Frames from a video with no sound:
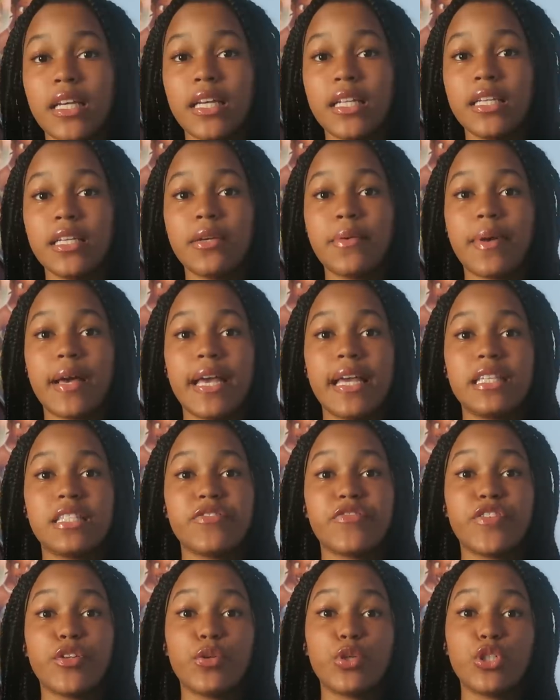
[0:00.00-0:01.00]

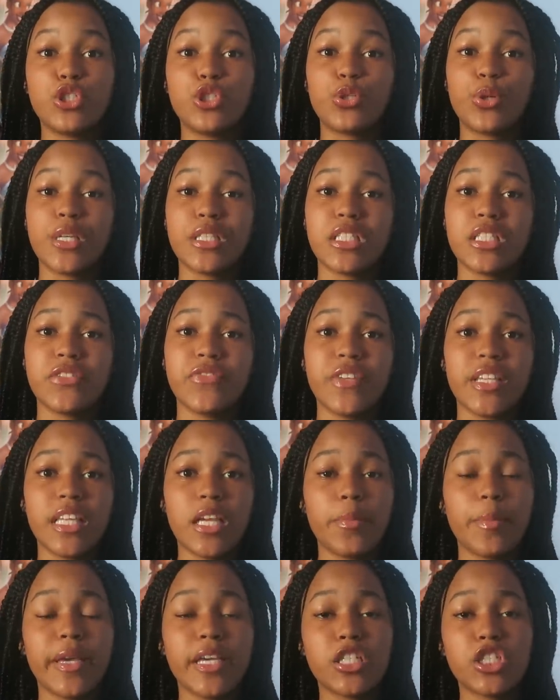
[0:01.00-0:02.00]
Anyways, if you enjoyed this
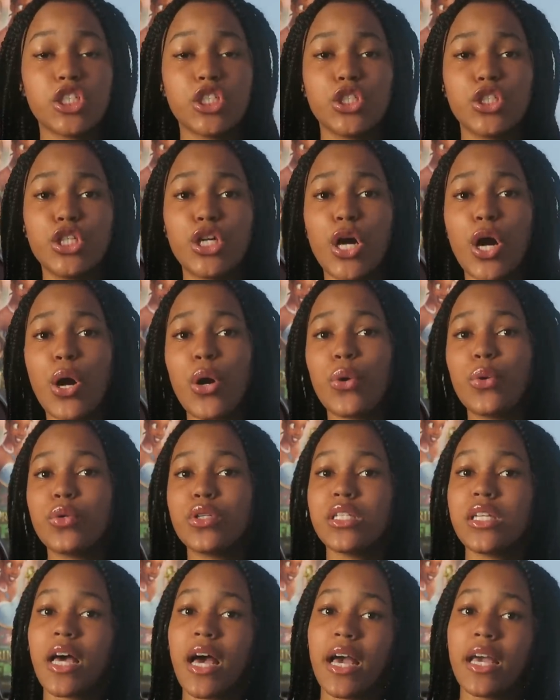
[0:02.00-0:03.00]
video, make sure you go
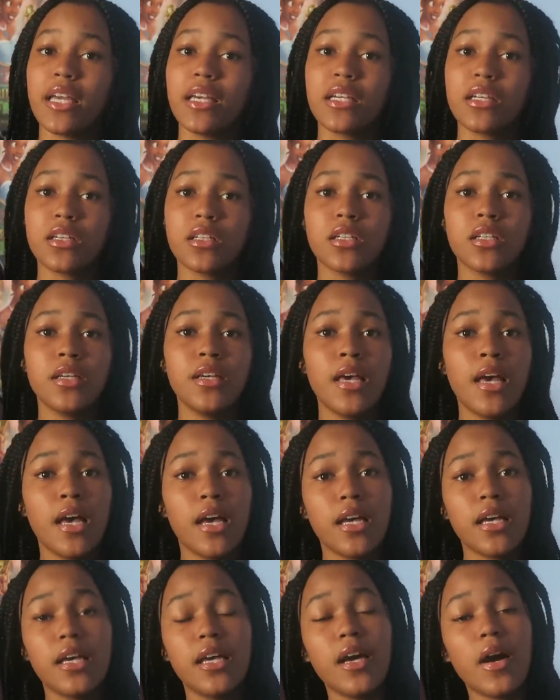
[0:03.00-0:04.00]
on like,
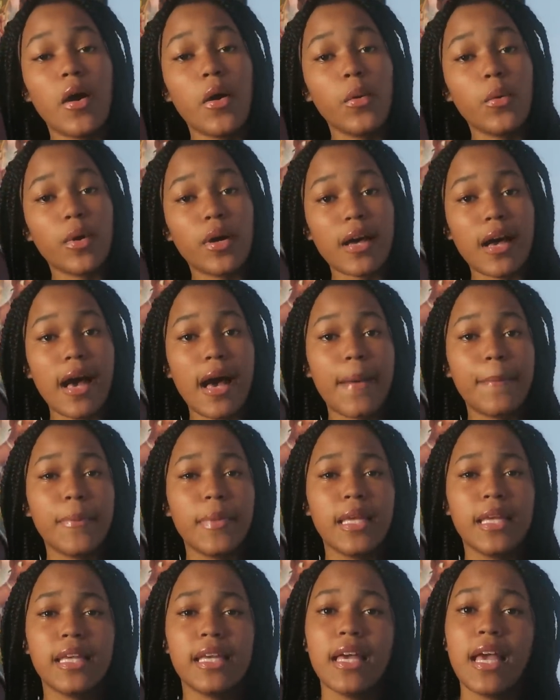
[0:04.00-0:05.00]
go on
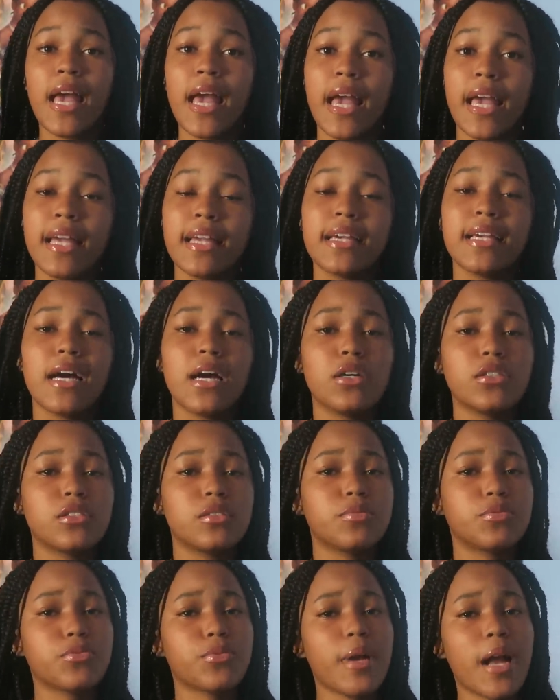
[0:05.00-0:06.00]
comment, and go
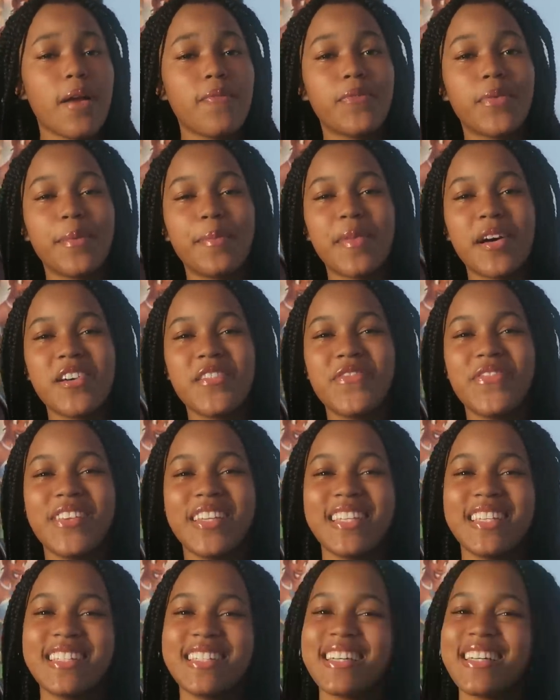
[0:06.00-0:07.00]
on subscribe for more
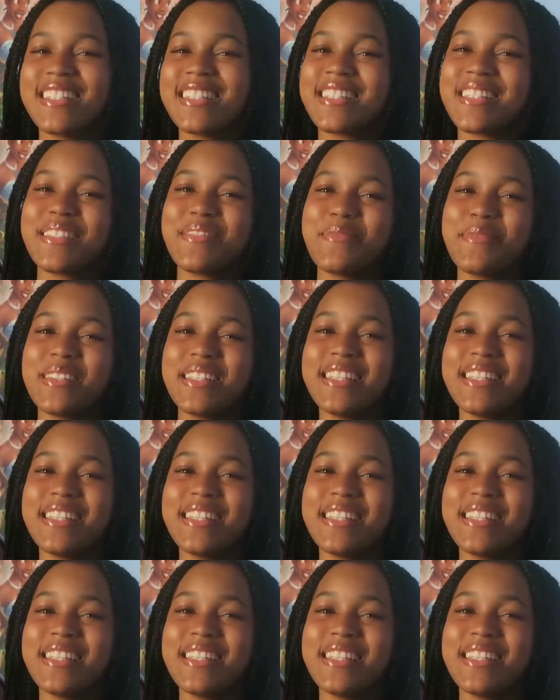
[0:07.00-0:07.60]
videos than